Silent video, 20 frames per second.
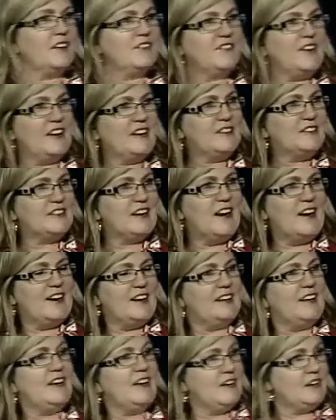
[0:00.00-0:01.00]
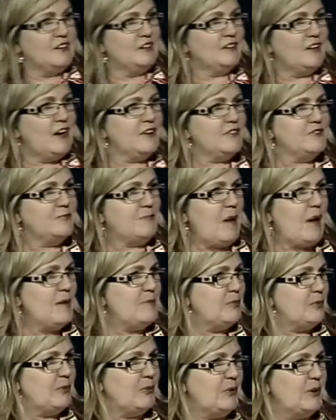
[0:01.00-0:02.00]
of anxiety, and a lot of
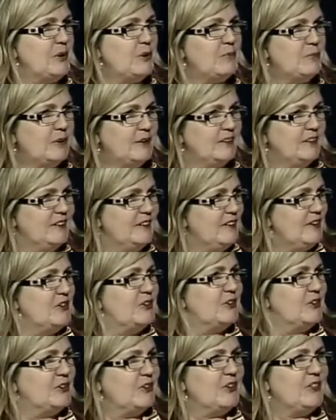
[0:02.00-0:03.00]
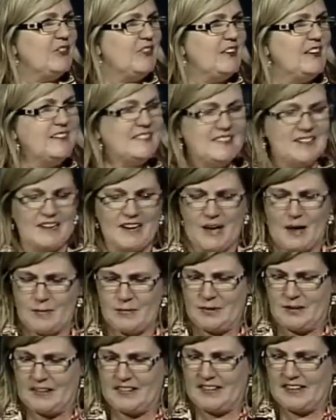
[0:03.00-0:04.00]
paperwork, but good things that
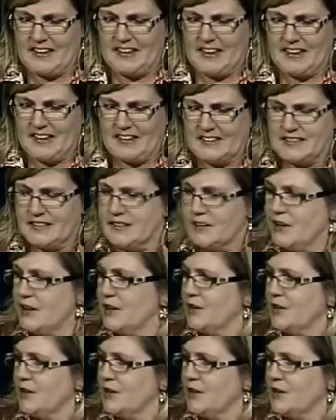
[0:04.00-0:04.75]
happen at the end.